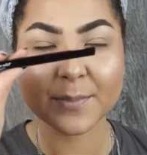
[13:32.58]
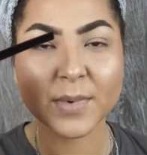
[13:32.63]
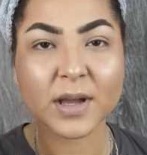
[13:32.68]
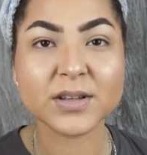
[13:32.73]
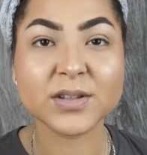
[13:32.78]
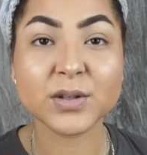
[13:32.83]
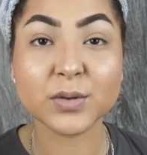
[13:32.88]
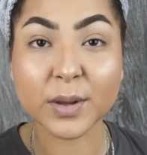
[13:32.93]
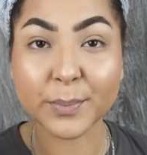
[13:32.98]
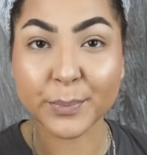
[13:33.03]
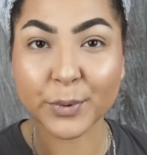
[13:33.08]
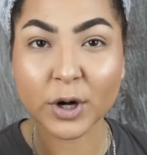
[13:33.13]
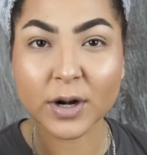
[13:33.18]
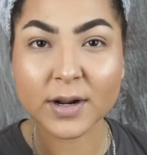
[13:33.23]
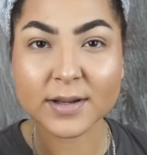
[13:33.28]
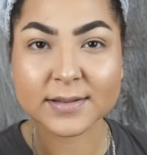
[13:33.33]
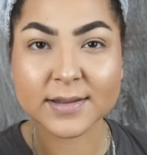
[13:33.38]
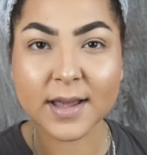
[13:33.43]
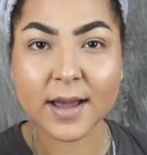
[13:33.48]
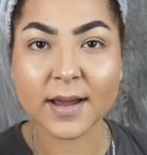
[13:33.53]
So the
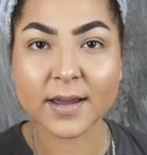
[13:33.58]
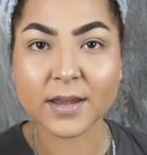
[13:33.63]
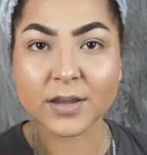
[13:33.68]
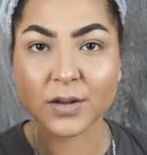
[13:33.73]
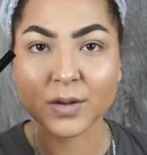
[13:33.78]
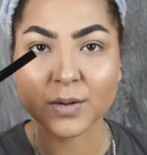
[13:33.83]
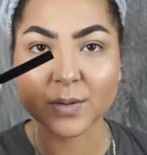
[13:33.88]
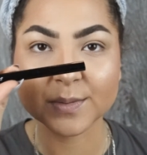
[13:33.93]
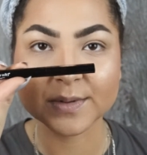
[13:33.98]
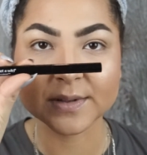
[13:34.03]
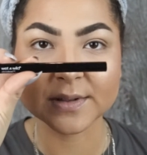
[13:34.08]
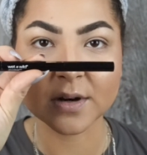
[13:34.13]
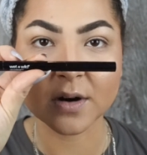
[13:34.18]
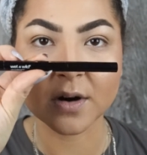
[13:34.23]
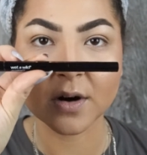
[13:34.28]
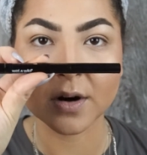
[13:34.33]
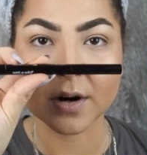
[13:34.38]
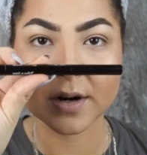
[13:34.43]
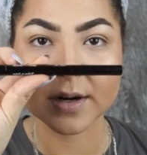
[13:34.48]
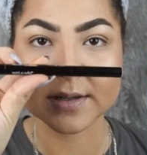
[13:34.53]
products that I used
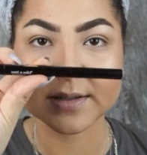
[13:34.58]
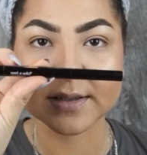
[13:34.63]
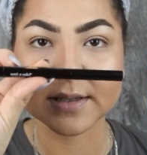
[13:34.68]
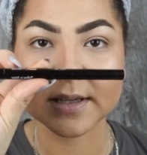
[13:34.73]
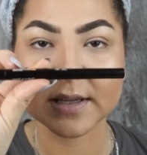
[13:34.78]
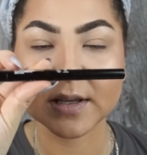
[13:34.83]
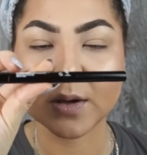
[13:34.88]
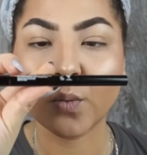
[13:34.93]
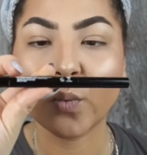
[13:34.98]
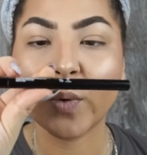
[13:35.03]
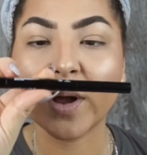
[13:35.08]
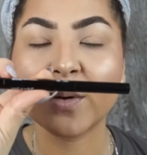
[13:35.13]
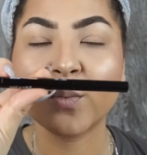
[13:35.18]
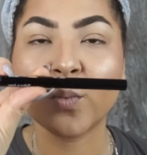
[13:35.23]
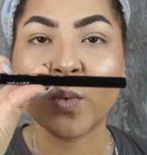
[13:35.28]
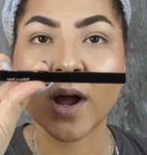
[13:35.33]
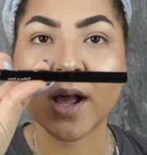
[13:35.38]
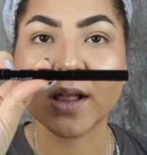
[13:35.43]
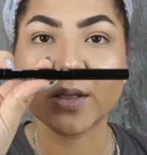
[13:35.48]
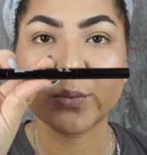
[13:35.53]
are the Wet n
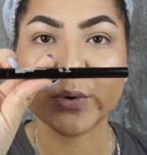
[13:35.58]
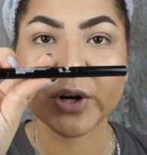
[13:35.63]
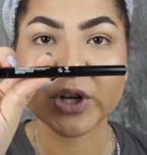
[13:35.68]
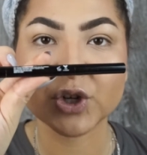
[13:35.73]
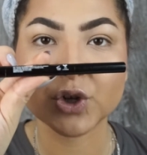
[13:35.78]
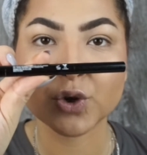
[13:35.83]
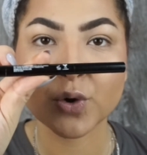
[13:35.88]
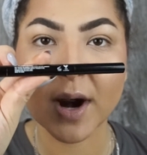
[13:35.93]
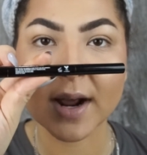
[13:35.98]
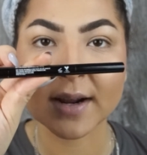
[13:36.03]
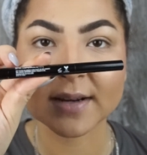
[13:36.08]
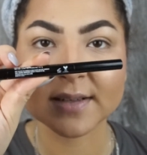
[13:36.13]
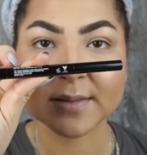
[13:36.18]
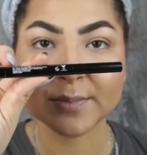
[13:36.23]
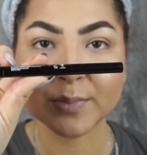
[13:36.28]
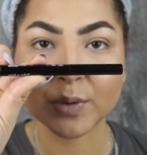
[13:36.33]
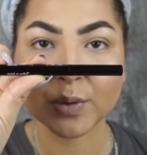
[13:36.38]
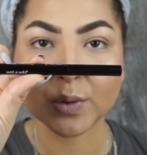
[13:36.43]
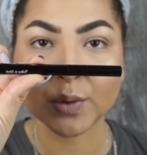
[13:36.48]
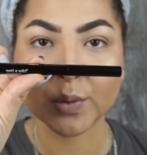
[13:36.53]
Wild
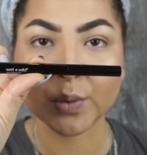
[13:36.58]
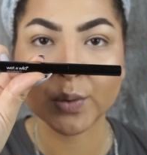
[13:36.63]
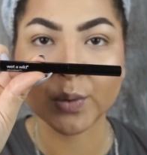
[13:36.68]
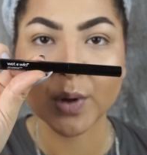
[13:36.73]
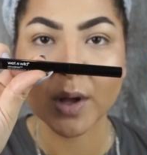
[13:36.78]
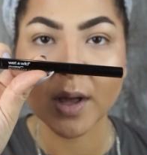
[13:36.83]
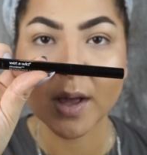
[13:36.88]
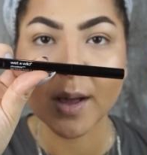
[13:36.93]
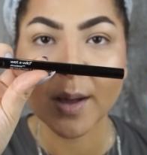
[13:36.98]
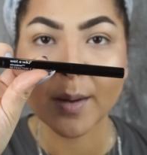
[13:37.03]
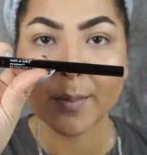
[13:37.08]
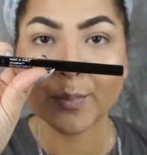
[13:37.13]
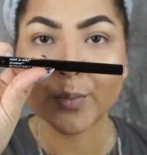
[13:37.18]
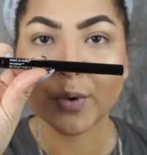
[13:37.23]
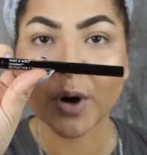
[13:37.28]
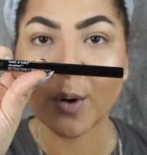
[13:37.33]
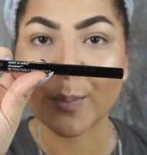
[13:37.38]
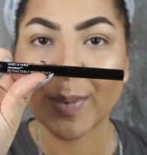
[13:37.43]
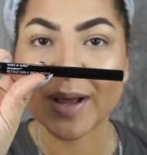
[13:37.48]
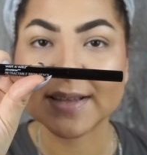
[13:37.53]
retractable
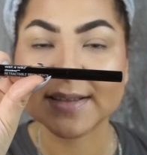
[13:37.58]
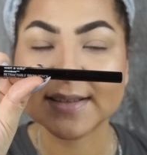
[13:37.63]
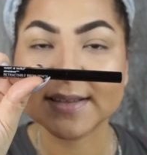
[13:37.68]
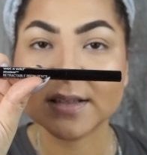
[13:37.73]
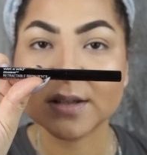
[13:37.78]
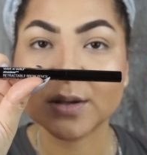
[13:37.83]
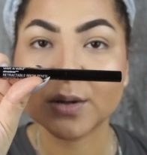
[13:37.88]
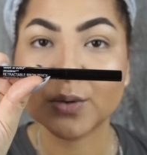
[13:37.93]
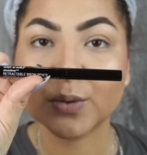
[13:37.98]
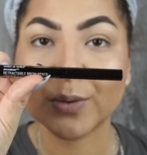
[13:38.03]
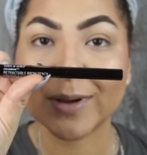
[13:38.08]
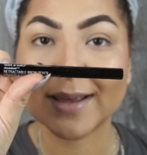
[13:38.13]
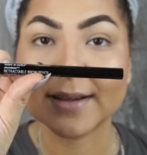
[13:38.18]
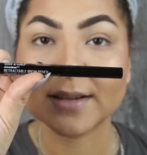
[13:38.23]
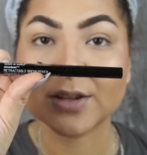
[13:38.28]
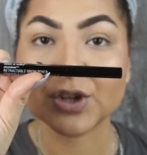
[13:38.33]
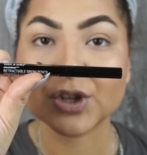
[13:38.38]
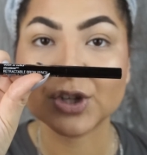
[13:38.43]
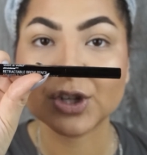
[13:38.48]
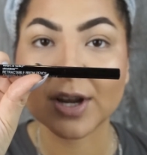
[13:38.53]
brow pencil in
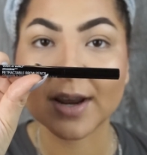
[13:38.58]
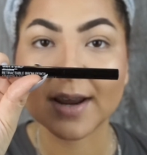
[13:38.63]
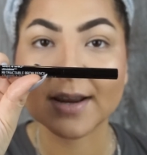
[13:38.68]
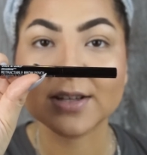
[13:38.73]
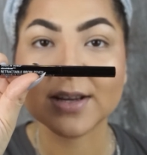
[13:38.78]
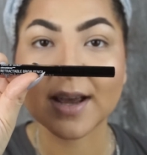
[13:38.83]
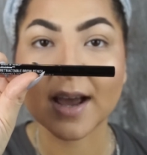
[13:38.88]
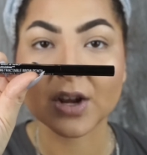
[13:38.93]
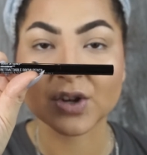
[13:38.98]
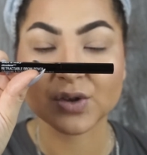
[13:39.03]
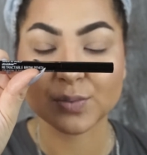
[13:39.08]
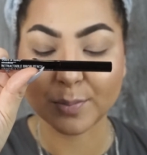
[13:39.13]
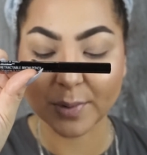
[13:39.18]
the shade Ash